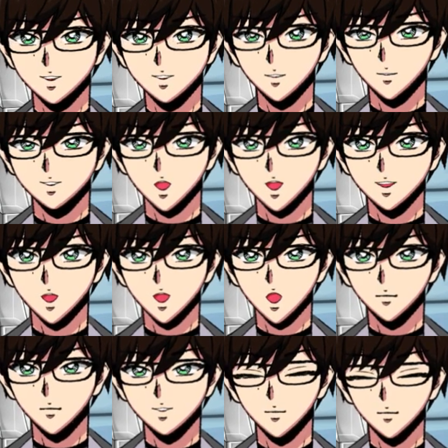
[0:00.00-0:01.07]
but I still
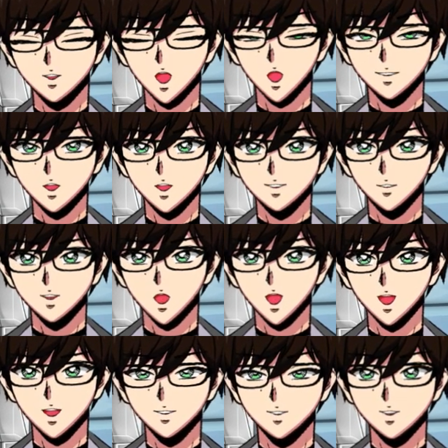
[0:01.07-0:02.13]
prefer having 3
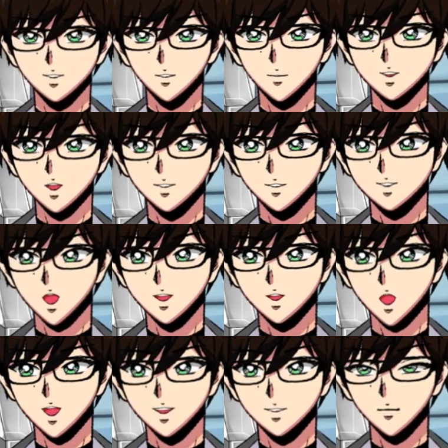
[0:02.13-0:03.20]
just to make
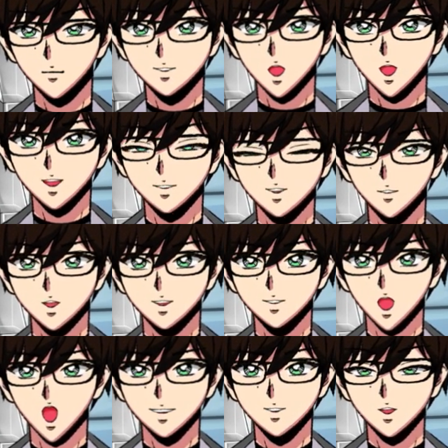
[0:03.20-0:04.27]
that like draw power
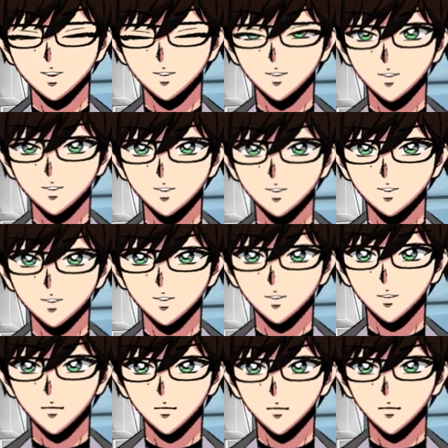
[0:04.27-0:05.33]
happen.
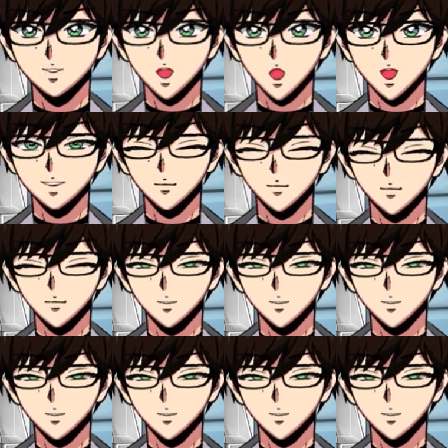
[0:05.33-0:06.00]
But